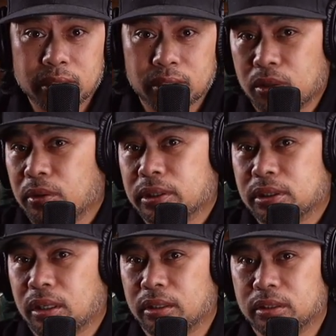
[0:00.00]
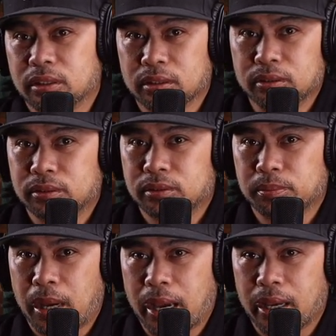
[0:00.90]
so I started to lose
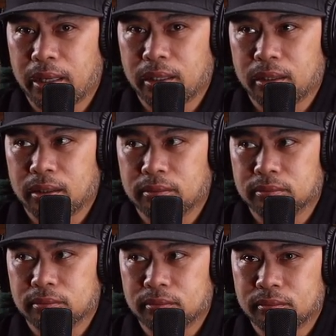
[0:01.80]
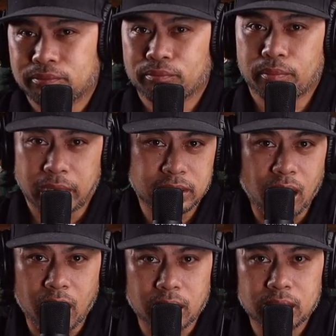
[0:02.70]
my my
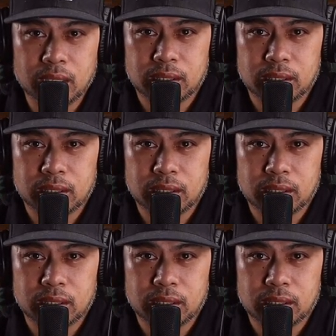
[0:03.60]
tongue.